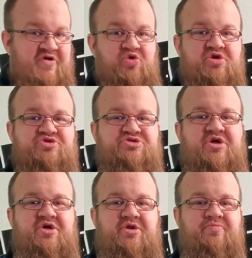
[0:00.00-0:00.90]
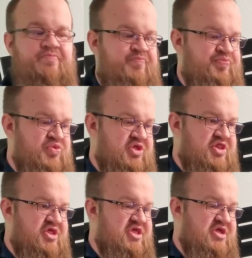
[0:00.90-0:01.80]
focus on
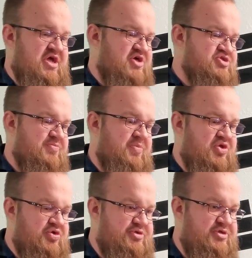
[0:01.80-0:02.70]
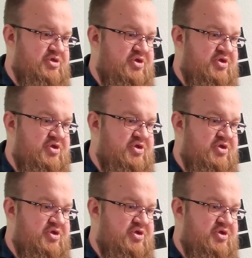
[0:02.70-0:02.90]
the custom builds